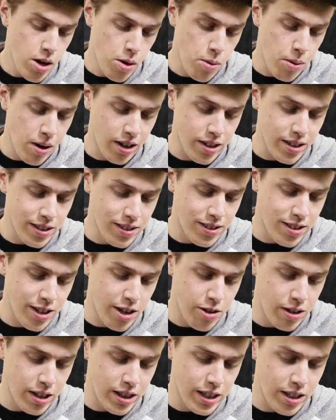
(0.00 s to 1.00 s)
Well,
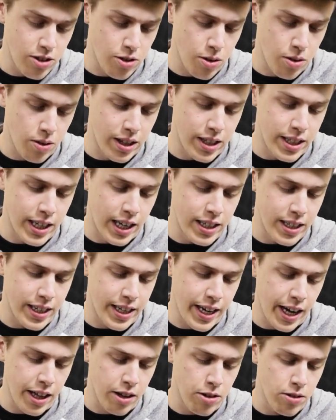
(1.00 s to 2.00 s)
considering these are only 90
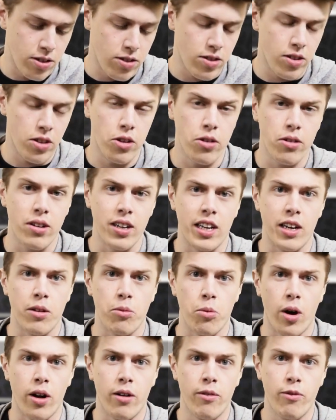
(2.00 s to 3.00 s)
calories, you can eat
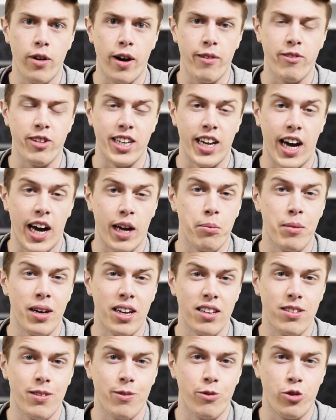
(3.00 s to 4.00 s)
one for every 9
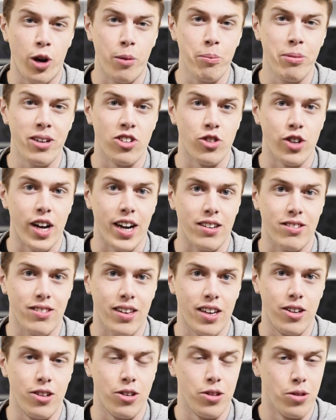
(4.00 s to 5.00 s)
minutes of jumping jacks
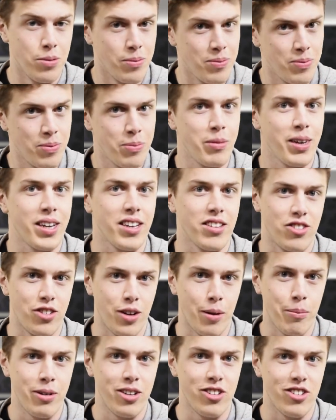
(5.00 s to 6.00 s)
that you do, because
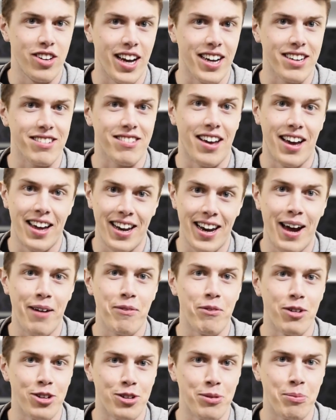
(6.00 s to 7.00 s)
jumping jacks, on
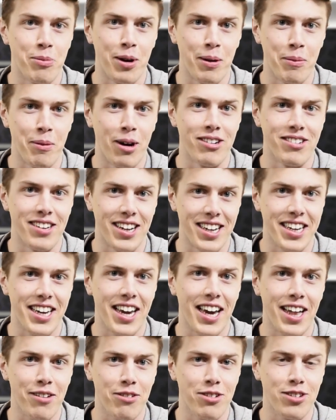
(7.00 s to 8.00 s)
average, burn about 10
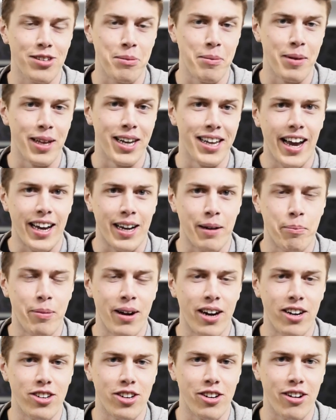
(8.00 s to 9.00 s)
calories a minute. And
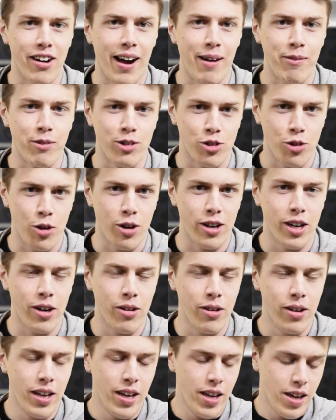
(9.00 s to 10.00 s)
compared to your average
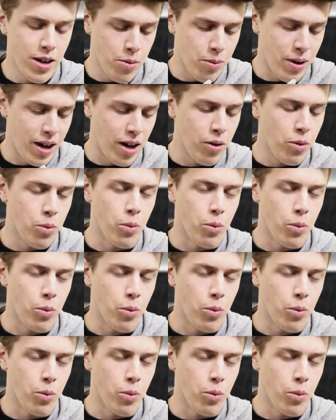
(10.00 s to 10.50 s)
Oreo, well,